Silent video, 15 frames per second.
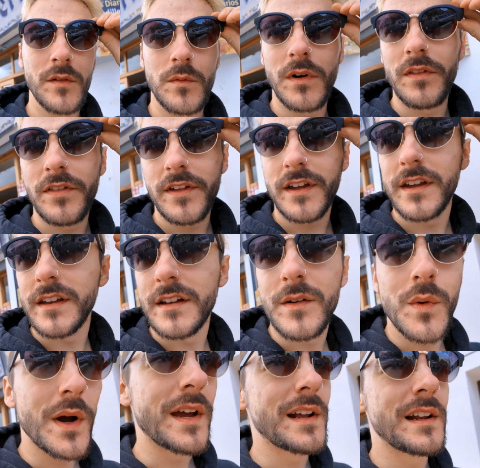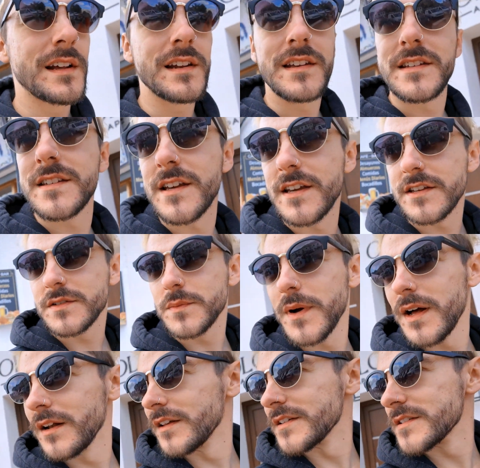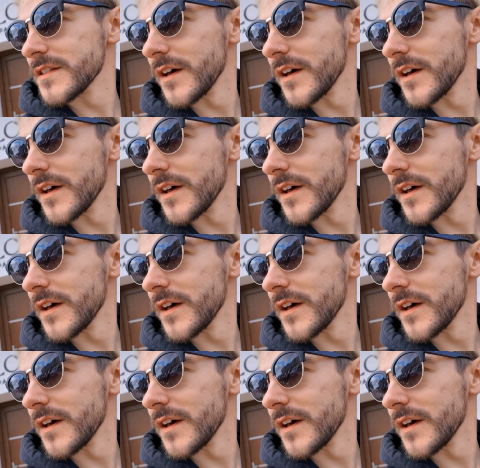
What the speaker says: think one thing you can quite clearly see as well is